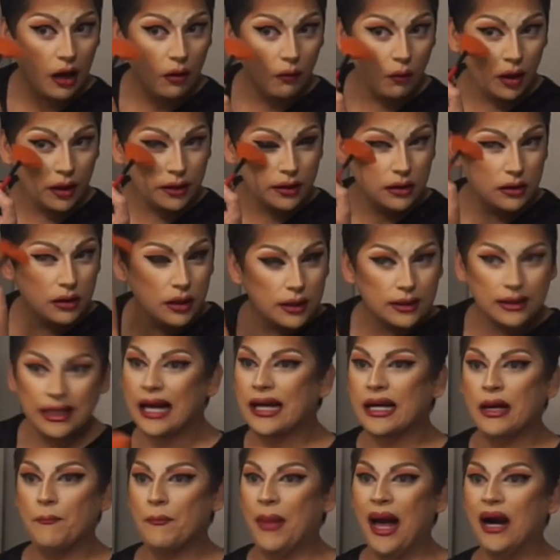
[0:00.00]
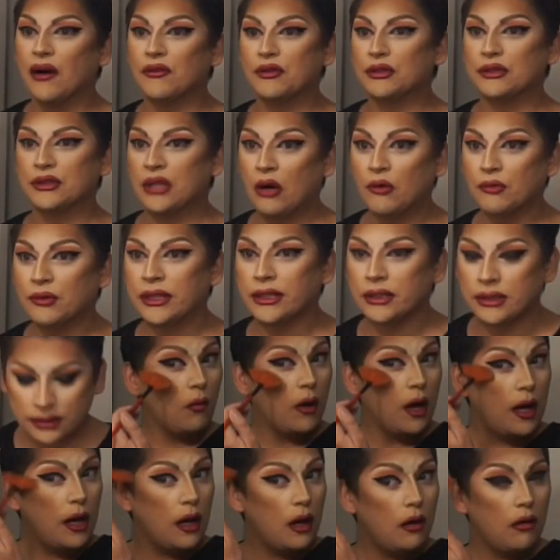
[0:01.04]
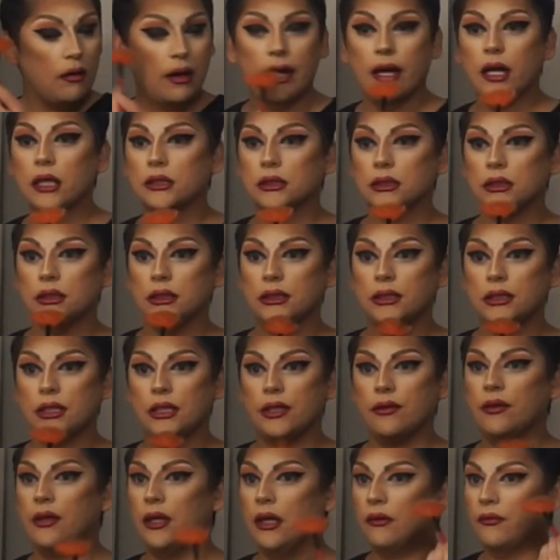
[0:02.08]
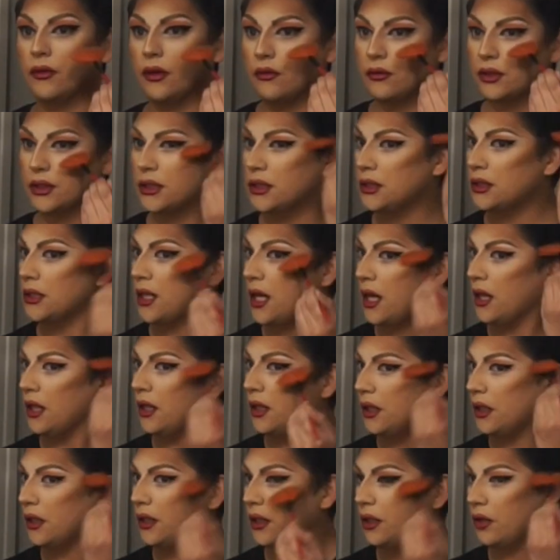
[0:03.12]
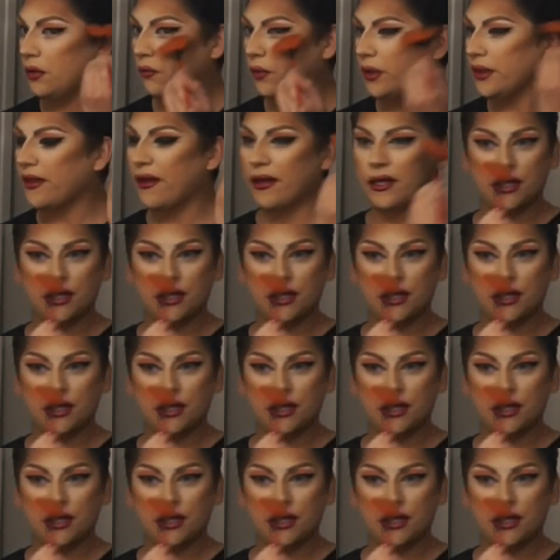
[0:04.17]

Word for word: wanna look like a powdered donut. Wow, I actually do think we're done with the